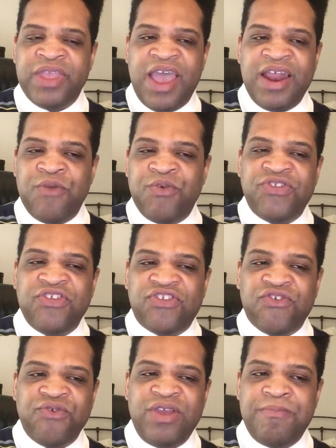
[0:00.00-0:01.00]
And it was the
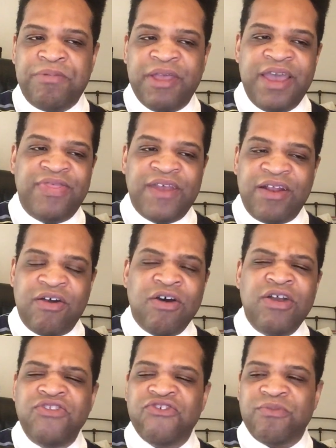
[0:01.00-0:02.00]
screenplay that
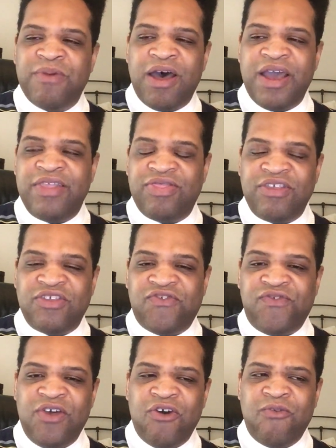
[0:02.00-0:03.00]
undermined this
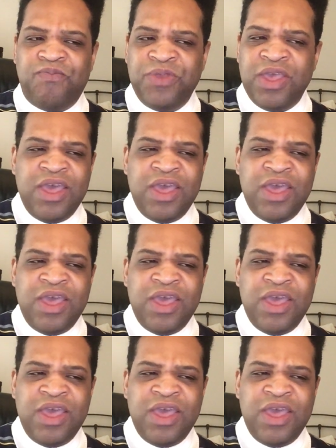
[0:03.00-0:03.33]
film.